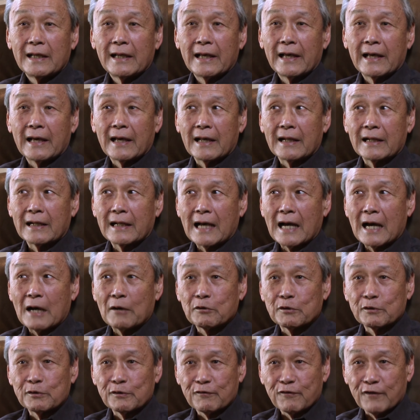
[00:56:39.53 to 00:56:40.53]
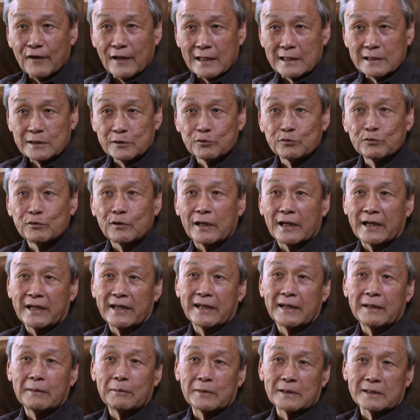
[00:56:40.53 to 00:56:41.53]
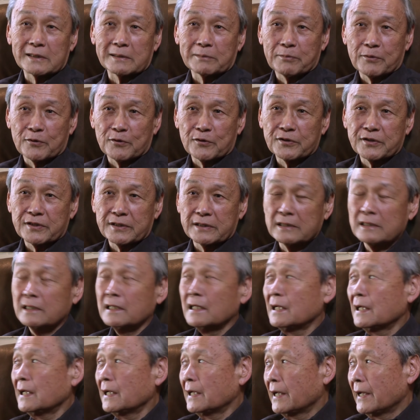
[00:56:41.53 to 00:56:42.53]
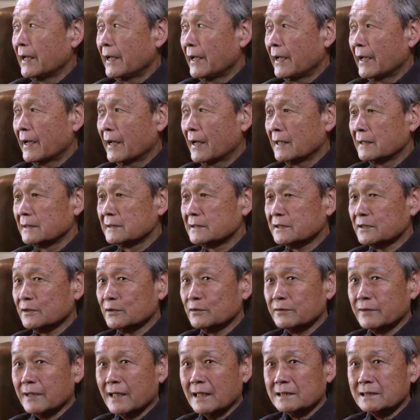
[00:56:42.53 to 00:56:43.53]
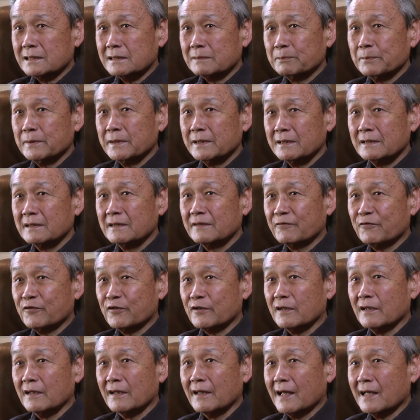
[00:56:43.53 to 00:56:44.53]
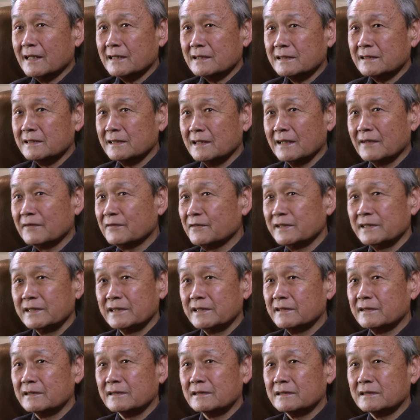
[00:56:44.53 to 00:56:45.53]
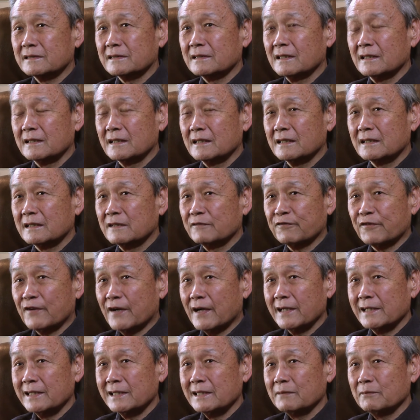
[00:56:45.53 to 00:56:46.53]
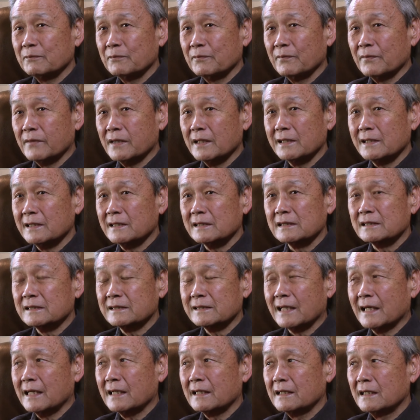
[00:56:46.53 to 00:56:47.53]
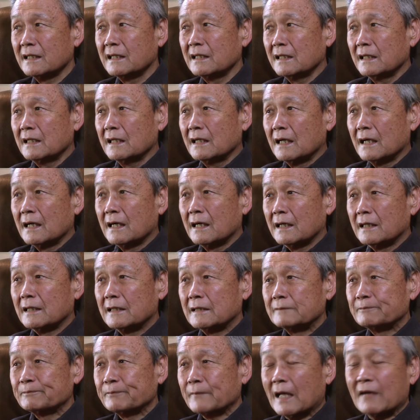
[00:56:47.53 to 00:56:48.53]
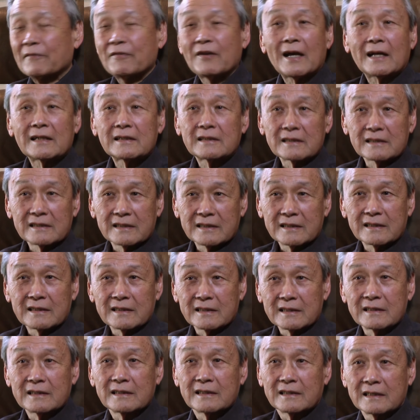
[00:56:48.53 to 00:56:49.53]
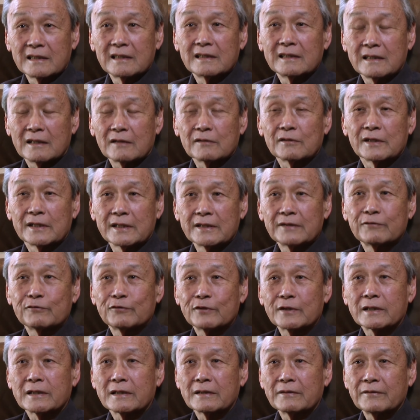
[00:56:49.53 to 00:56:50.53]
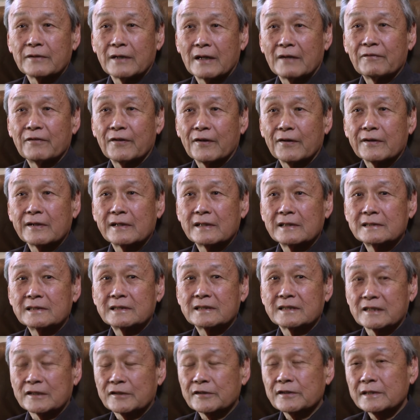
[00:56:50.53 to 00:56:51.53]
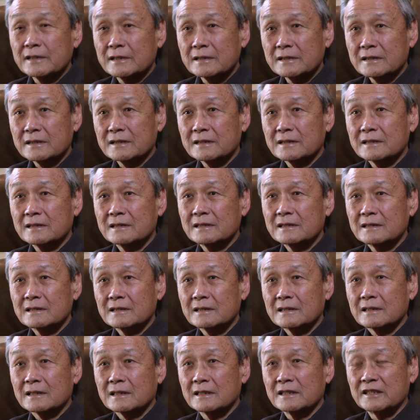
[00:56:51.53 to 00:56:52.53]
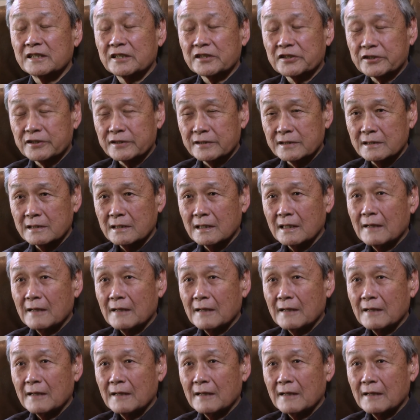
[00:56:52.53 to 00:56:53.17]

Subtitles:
and how it reflects who I am as a person. And so that's been, for the last 11 years, the defining thing is that I've had to live with a very serious condition,